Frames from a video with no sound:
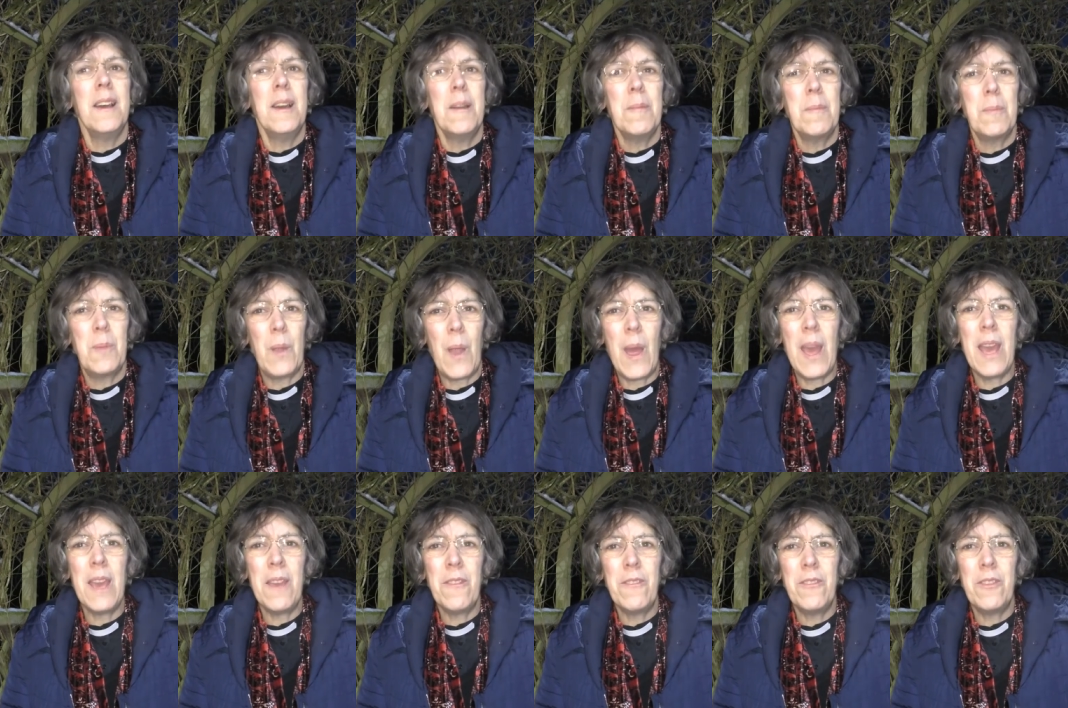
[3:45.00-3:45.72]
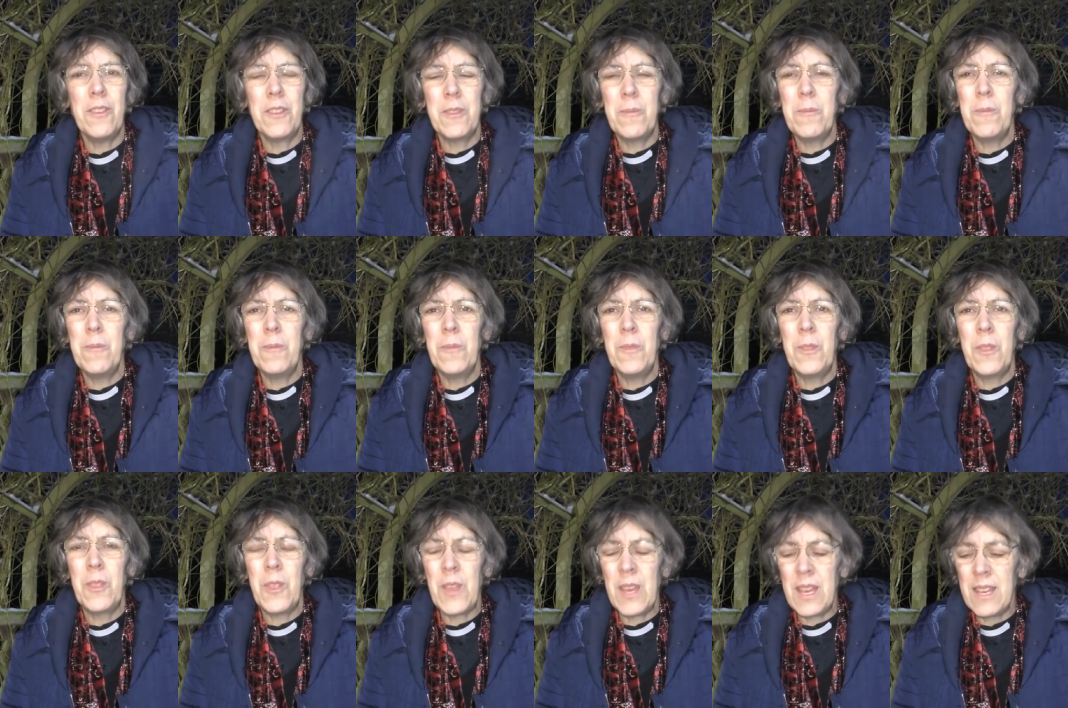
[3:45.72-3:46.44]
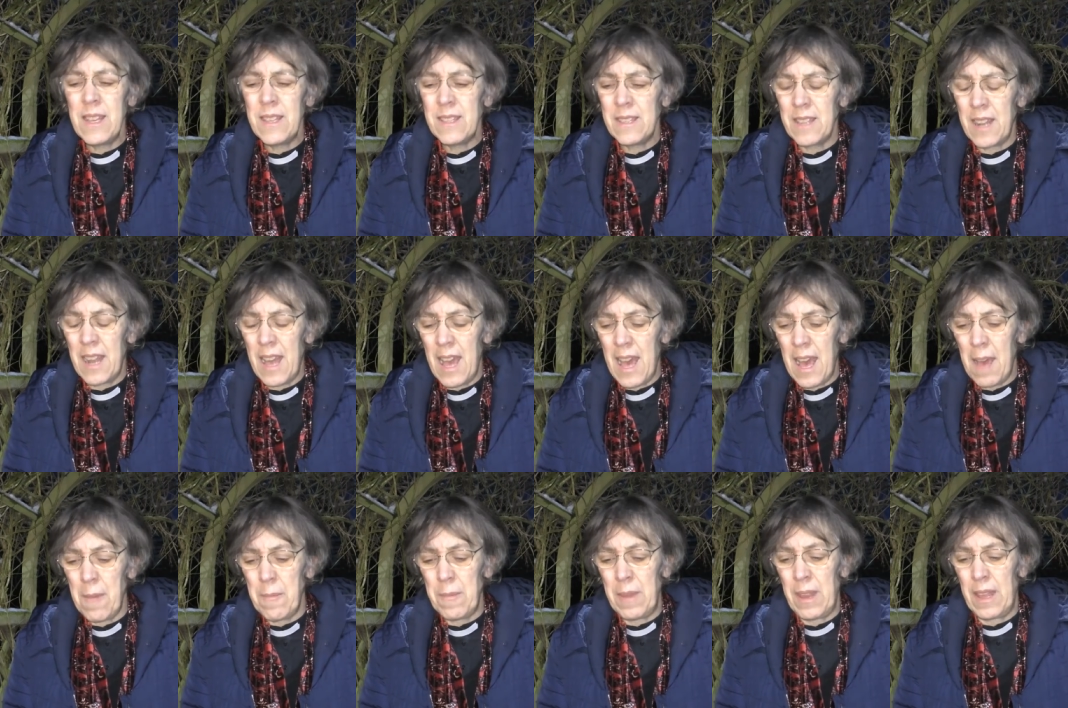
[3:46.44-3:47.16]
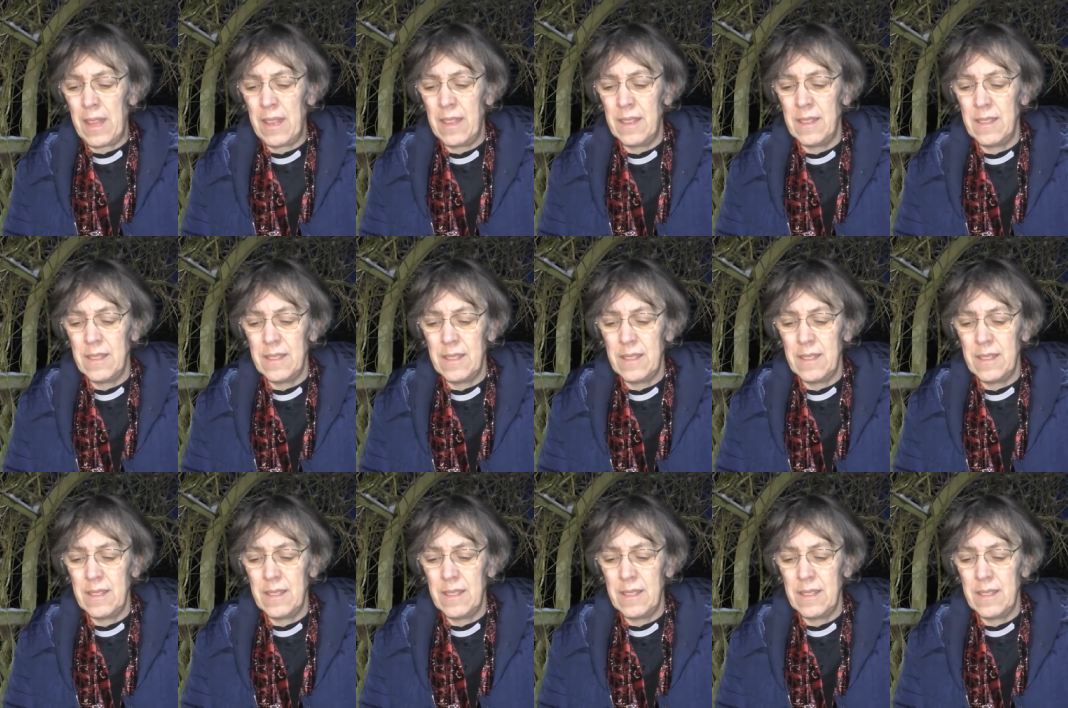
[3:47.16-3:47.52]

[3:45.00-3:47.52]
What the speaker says: Pray for the things that are happening.